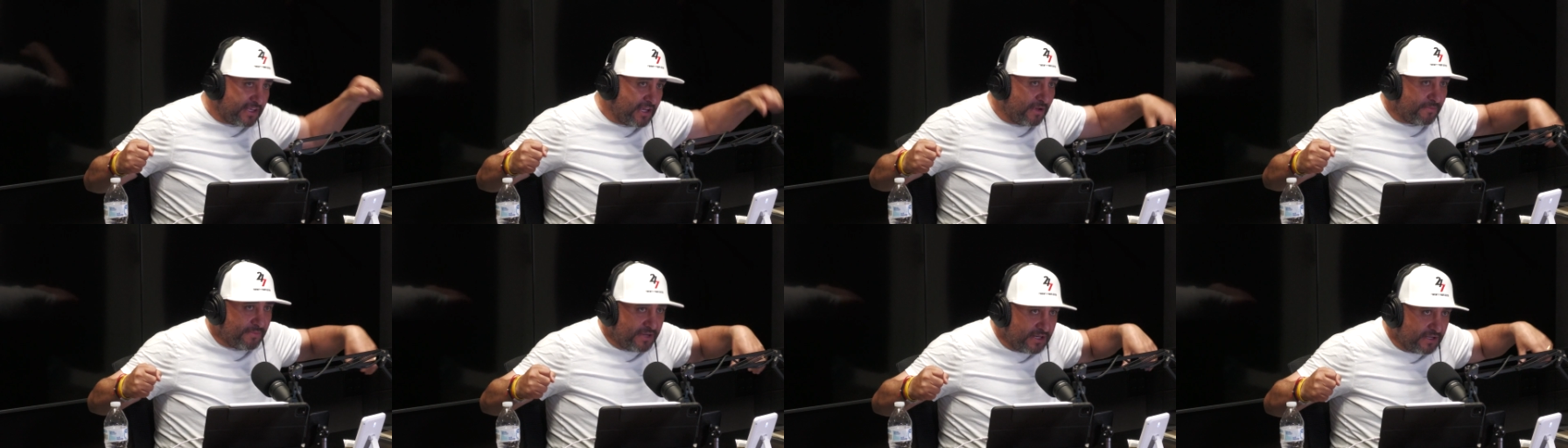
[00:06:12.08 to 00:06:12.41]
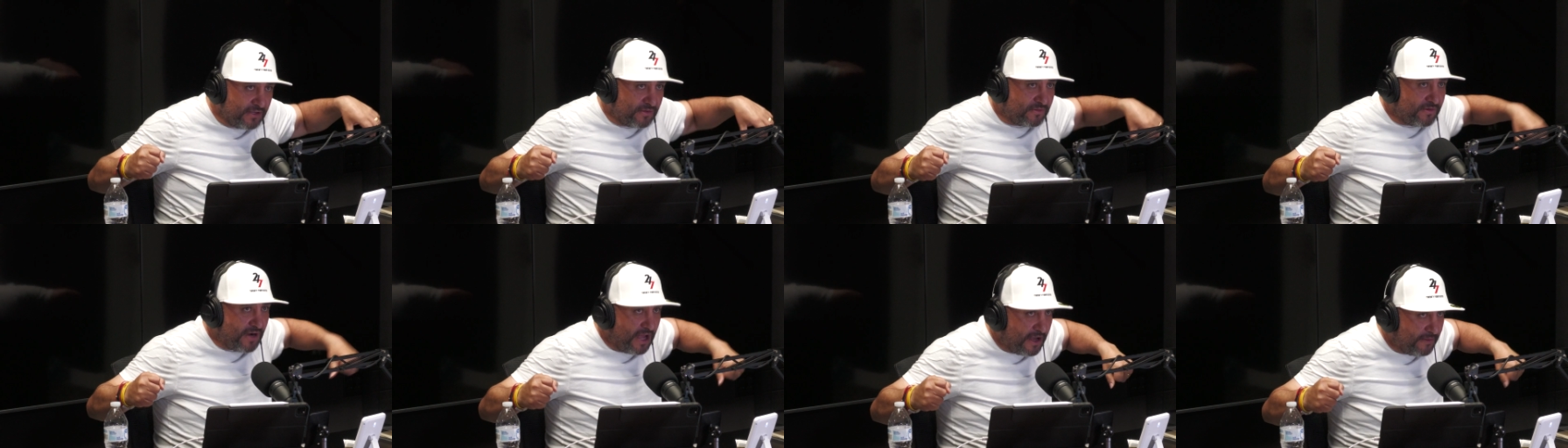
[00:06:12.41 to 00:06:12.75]
come in,
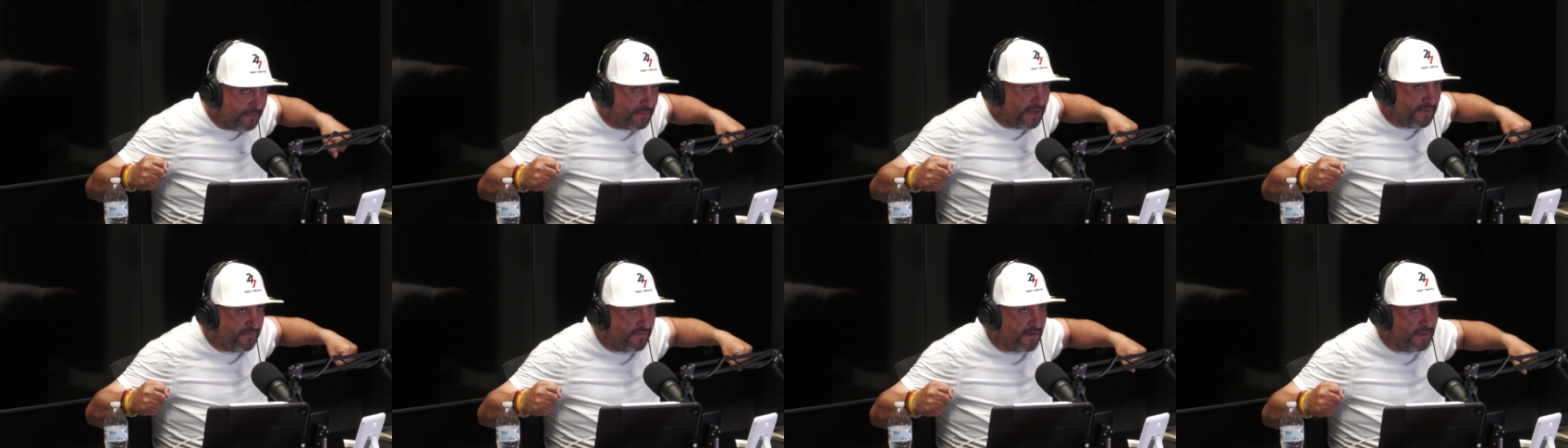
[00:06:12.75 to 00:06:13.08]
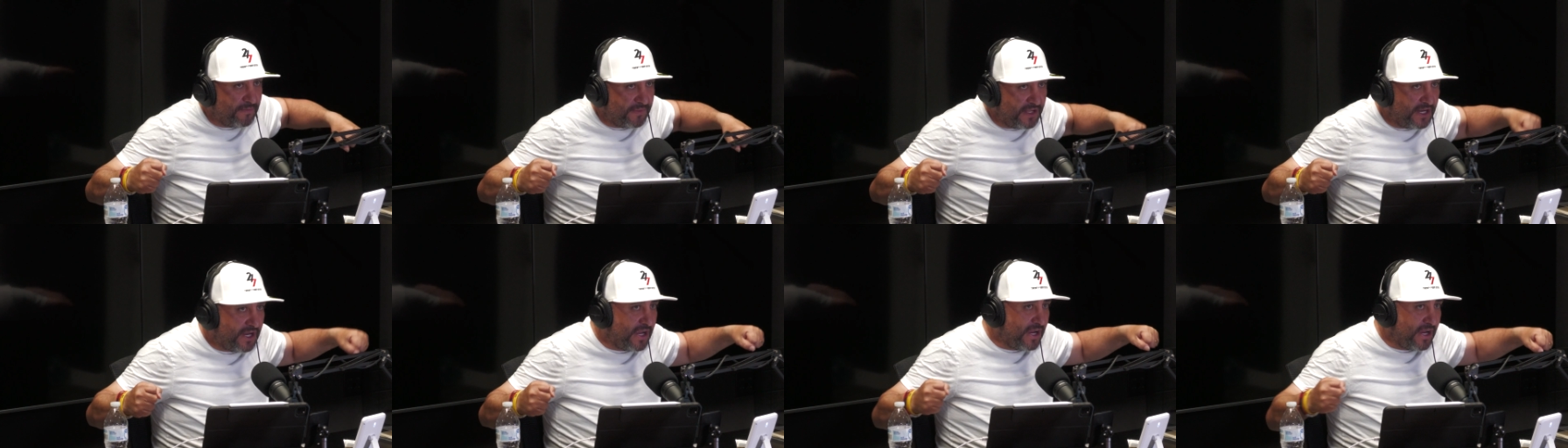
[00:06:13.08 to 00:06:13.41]
grab me from
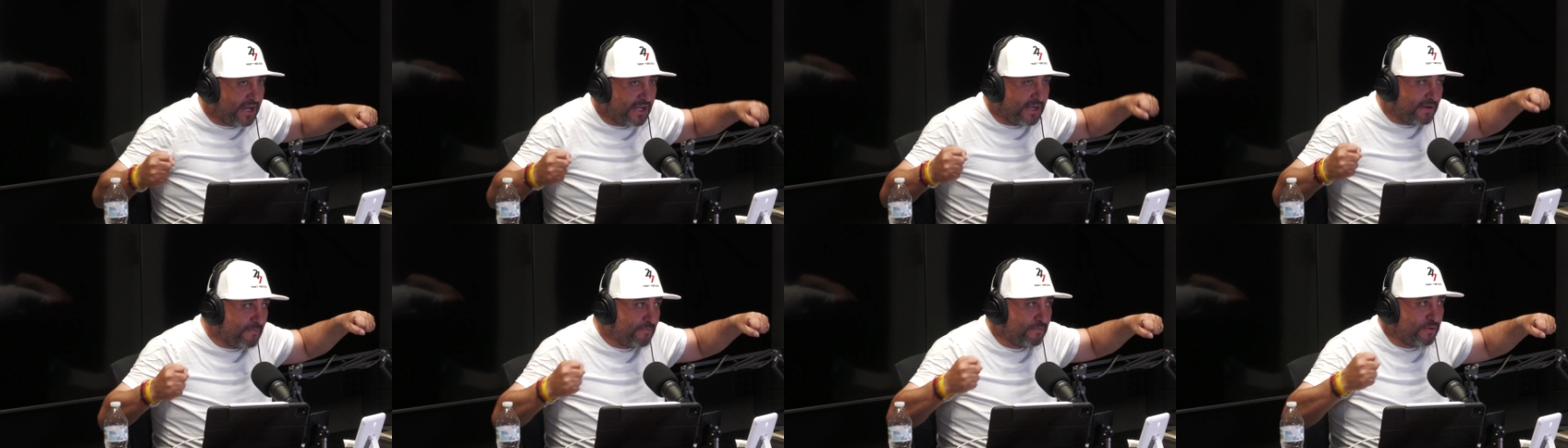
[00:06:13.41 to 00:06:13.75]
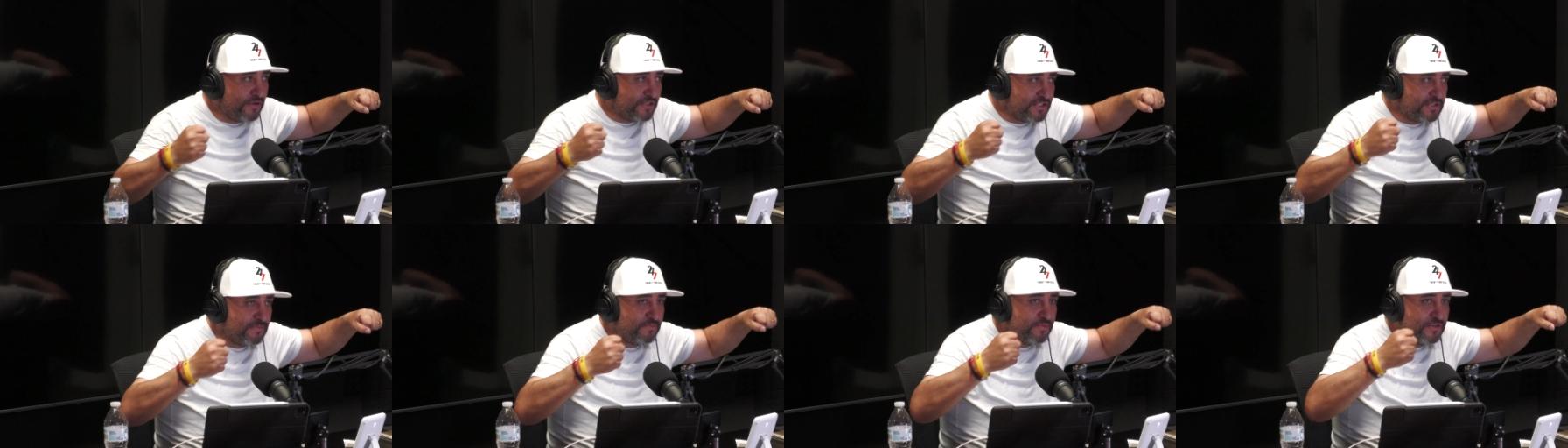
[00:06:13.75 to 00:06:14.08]
the hand and
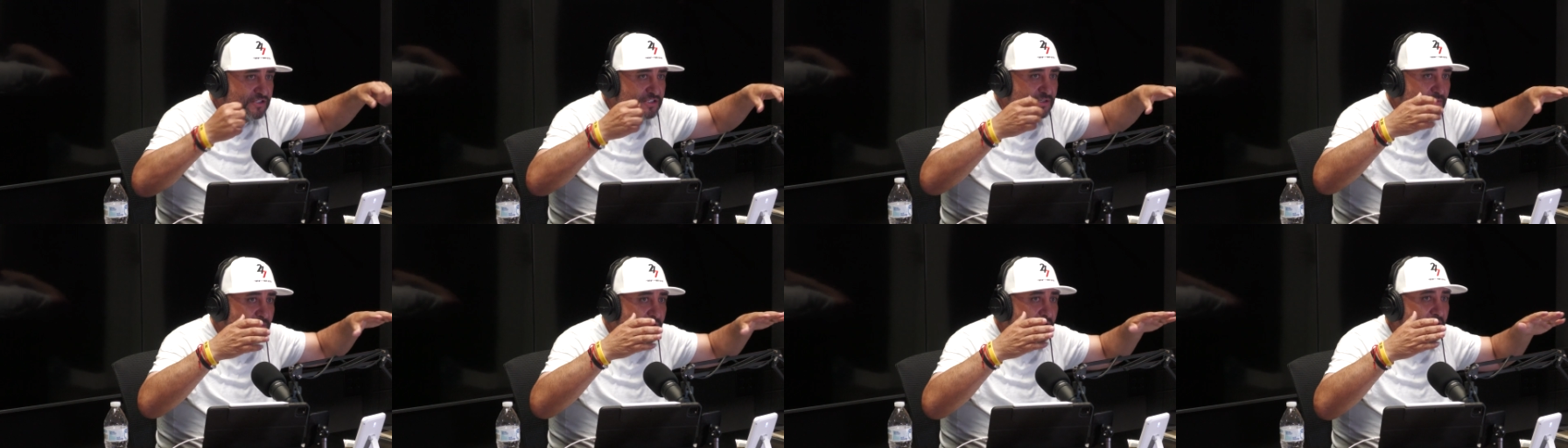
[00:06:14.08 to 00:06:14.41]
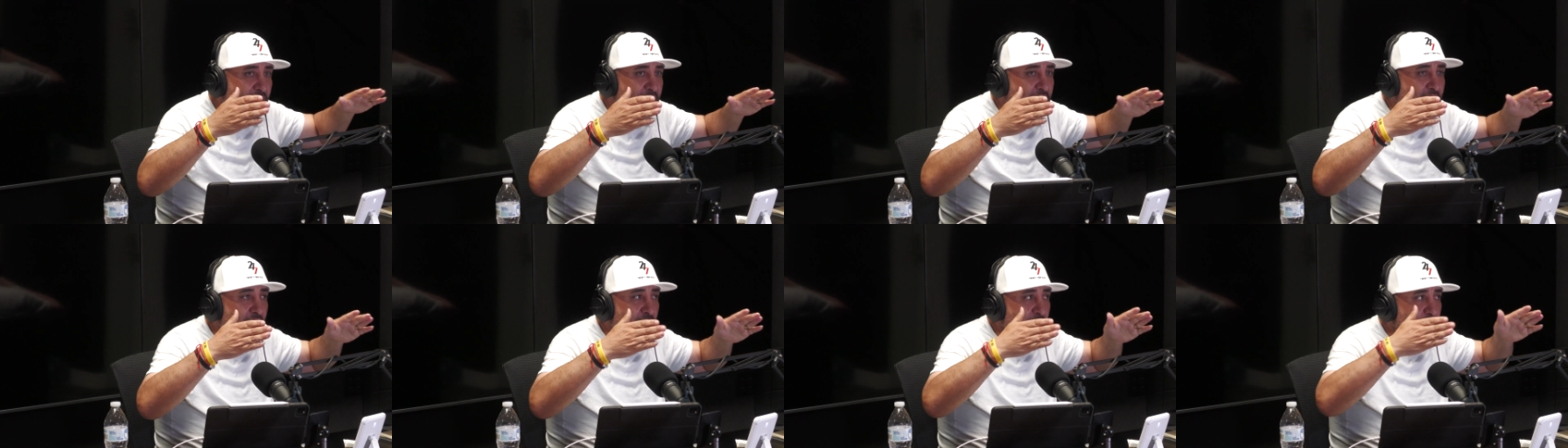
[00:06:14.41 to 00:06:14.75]
push
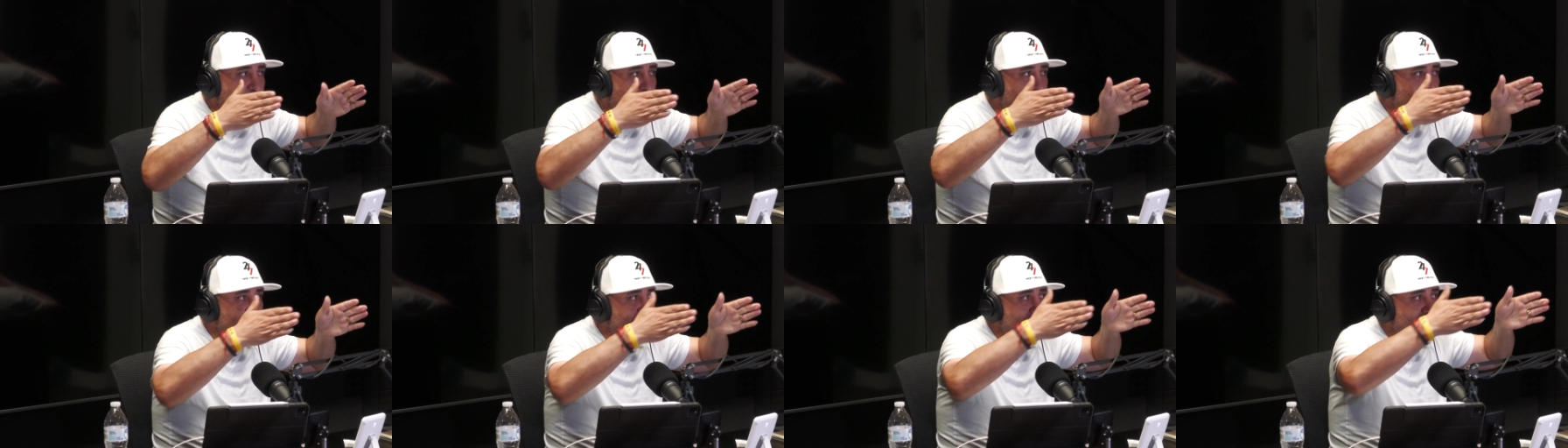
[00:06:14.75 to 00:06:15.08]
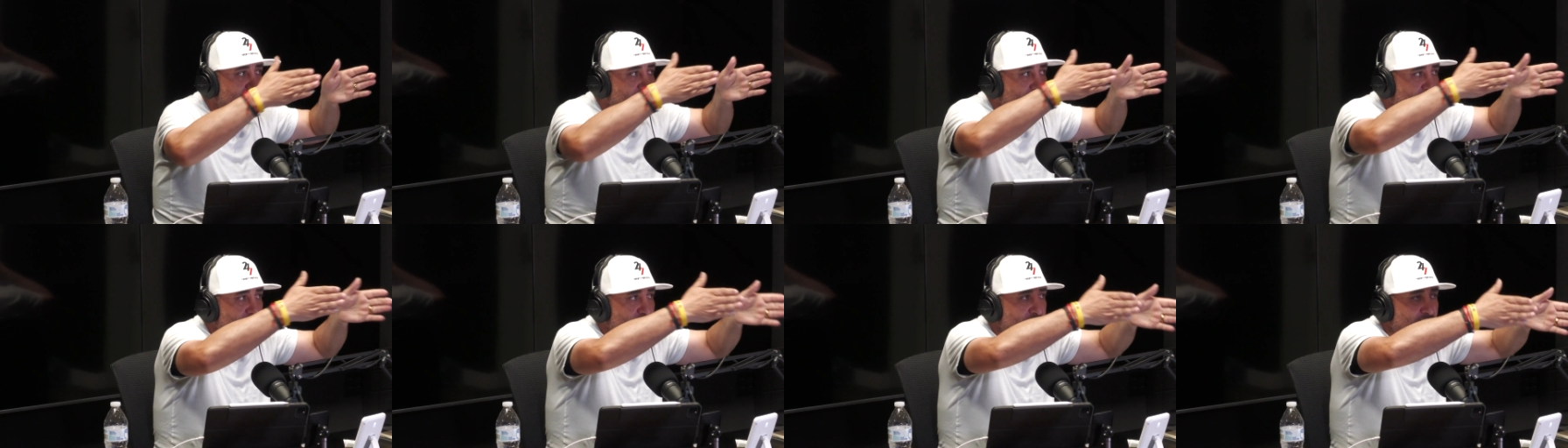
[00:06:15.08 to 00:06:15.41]

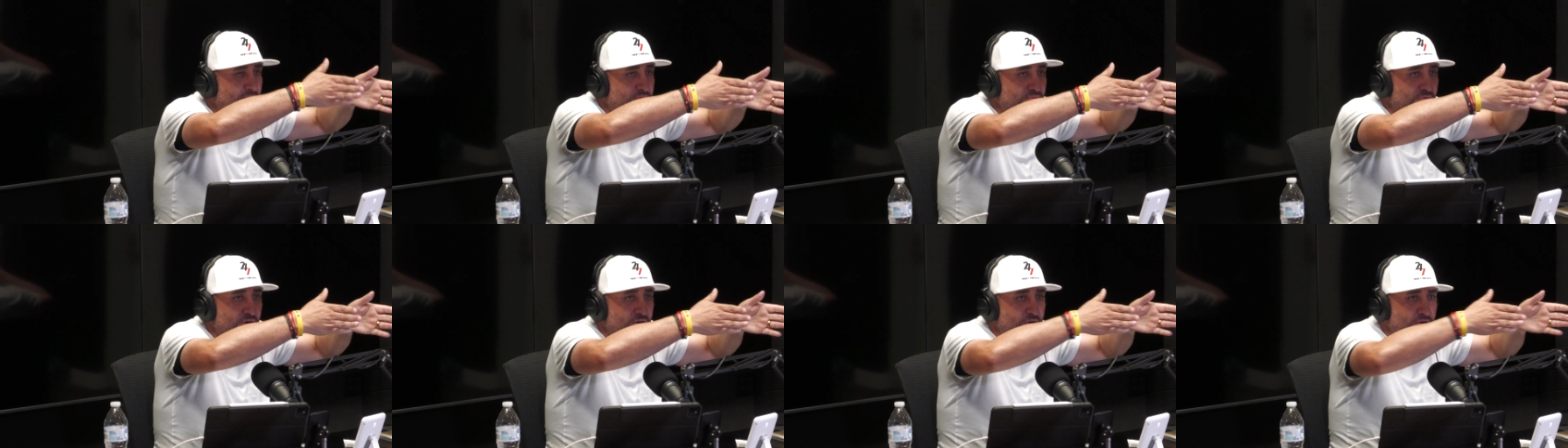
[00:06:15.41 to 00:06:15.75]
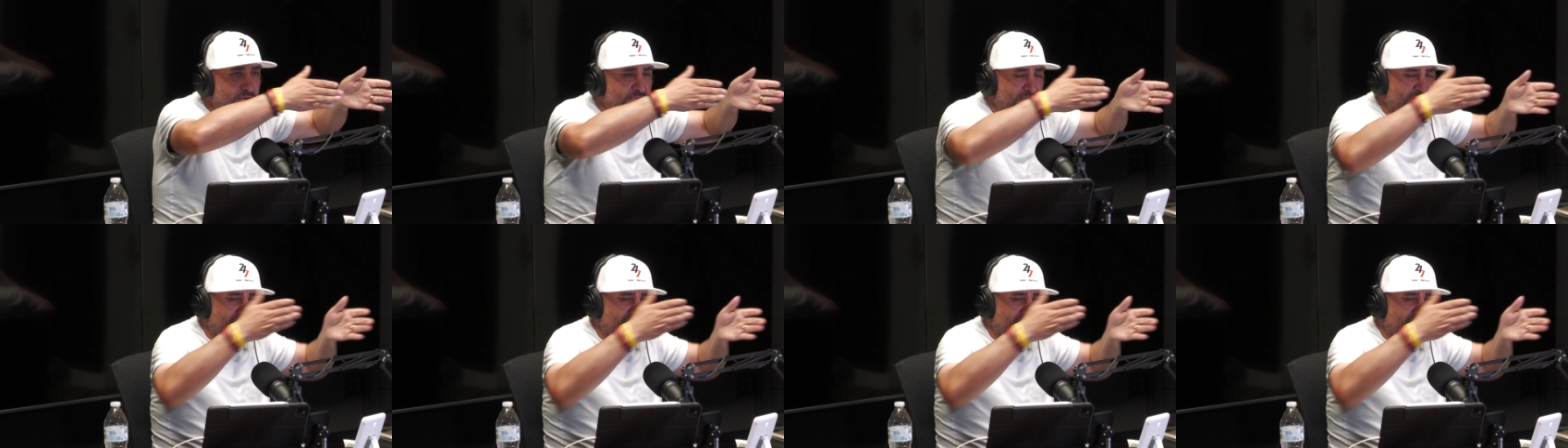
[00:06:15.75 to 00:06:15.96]
me to the room.